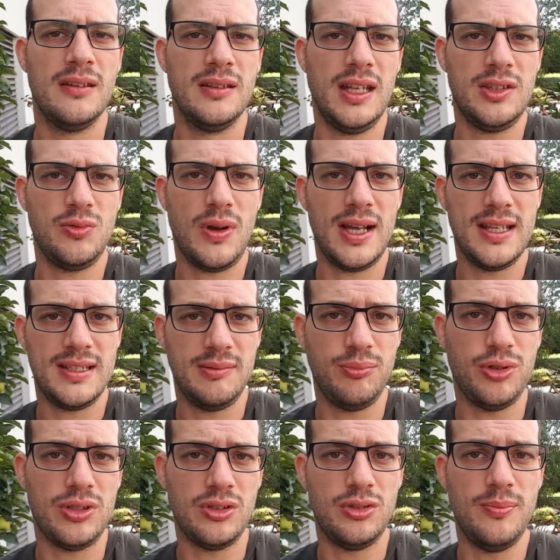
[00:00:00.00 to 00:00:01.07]
That's why it's
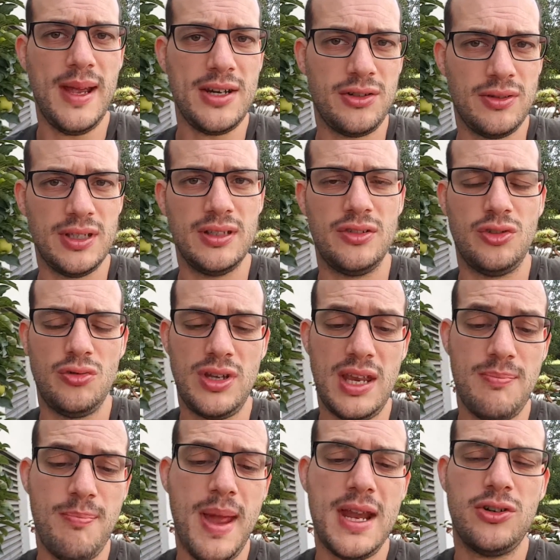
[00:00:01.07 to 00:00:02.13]
important to measure it, so you
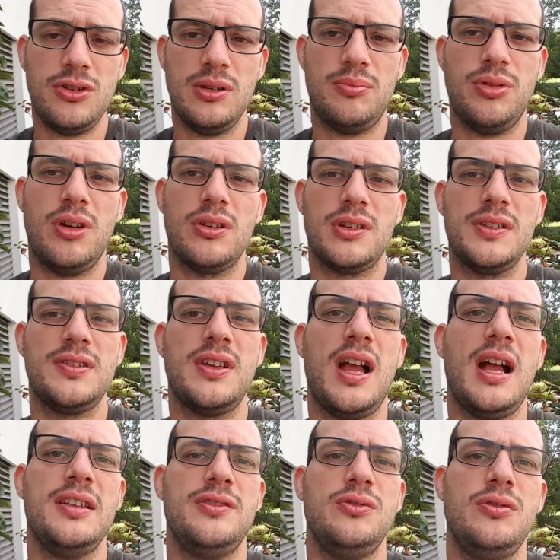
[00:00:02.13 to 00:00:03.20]
can measure the progress
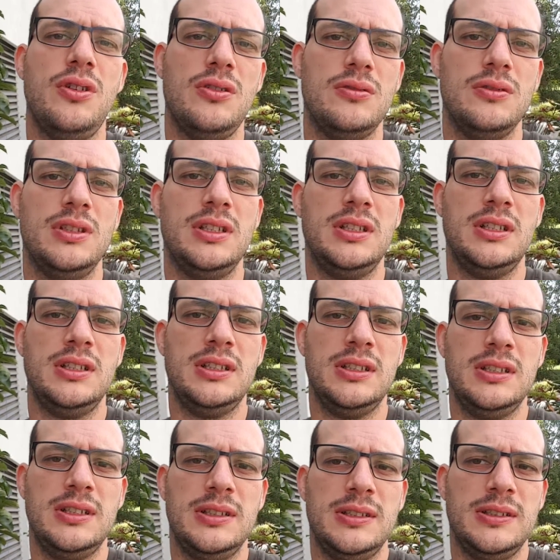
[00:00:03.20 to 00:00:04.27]
as you go.
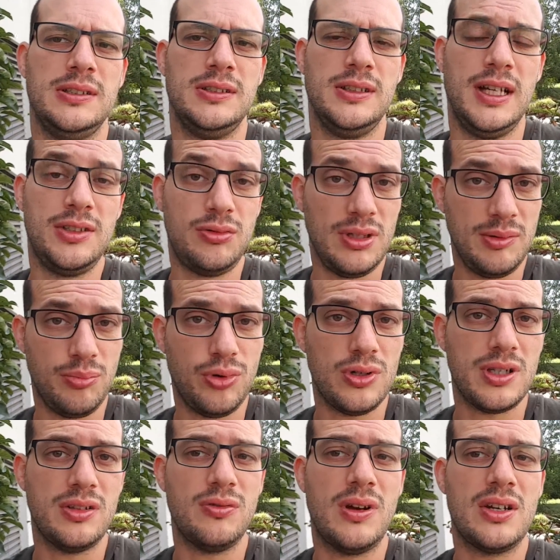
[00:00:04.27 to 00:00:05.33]
And it's really
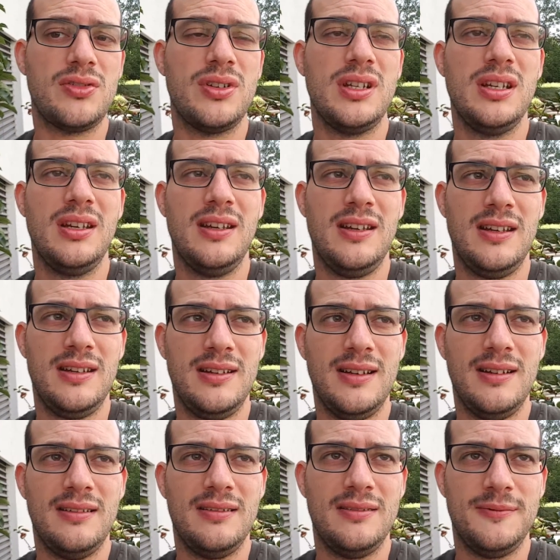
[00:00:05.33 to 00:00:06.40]
important to actually
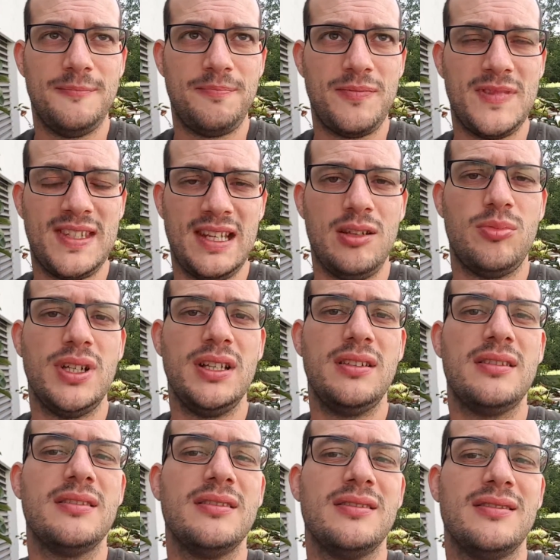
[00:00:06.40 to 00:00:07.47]

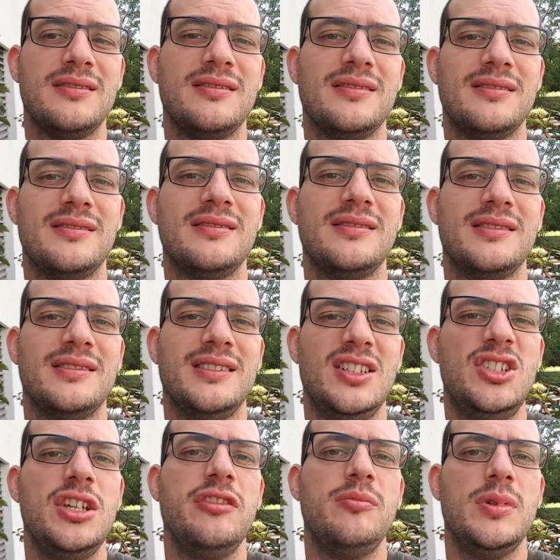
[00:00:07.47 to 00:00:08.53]
celebrate
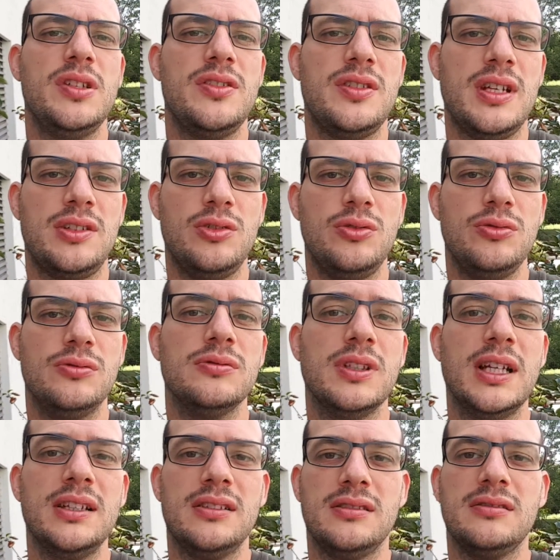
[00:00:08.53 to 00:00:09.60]
achievements that you do,
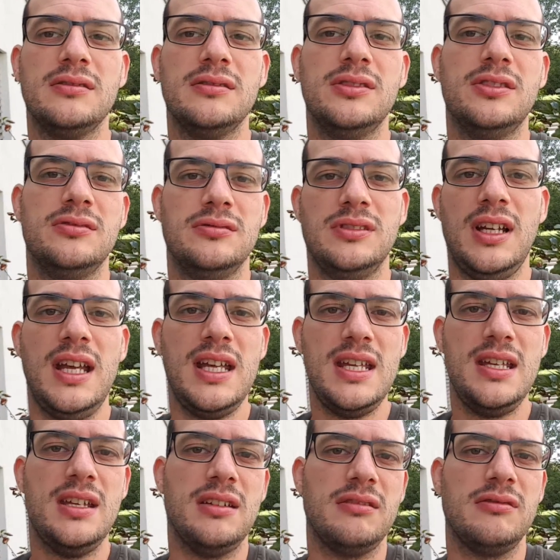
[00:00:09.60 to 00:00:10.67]
like,
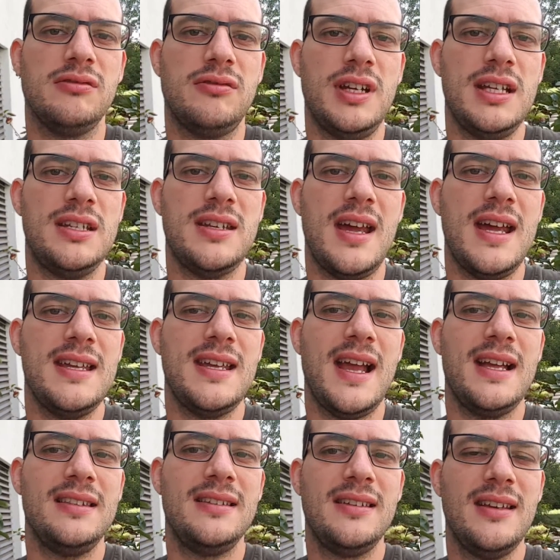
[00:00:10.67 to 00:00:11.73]
hey, great, I
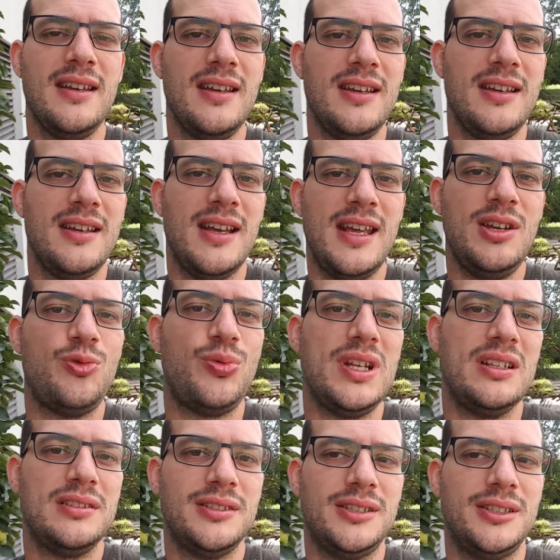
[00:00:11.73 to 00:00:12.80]
got a
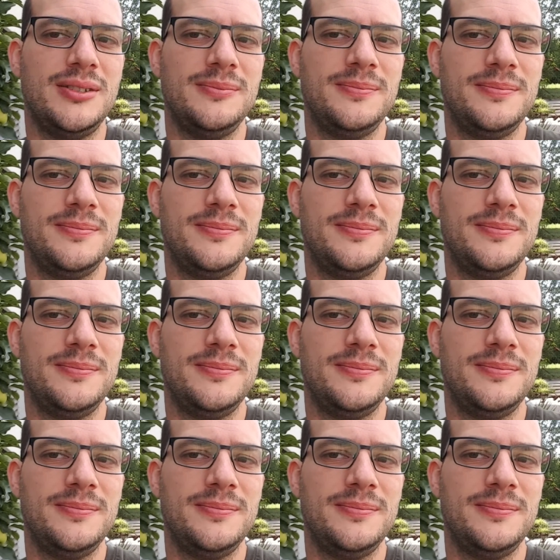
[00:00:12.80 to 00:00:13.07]
realtor.